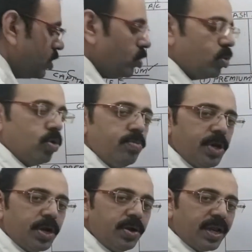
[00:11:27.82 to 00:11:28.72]
whom
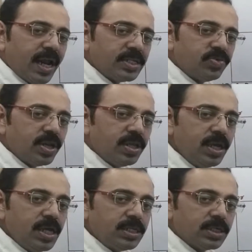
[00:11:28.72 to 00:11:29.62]
you have to transfer
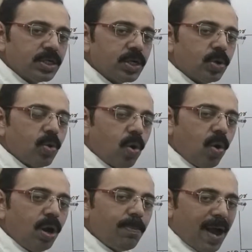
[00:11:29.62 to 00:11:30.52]
this? To
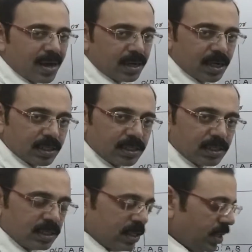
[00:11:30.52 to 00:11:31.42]
old
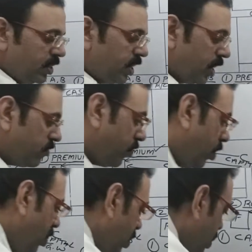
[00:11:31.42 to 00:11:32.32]
partners.
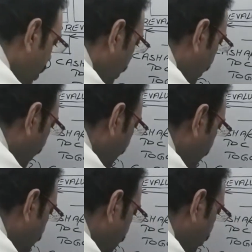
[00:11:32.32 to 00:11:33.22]
Therefore,
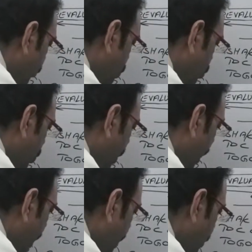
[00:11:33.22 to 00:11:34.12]
credit side we should
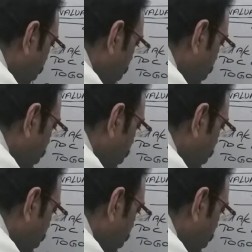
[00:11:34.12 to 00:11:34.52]
write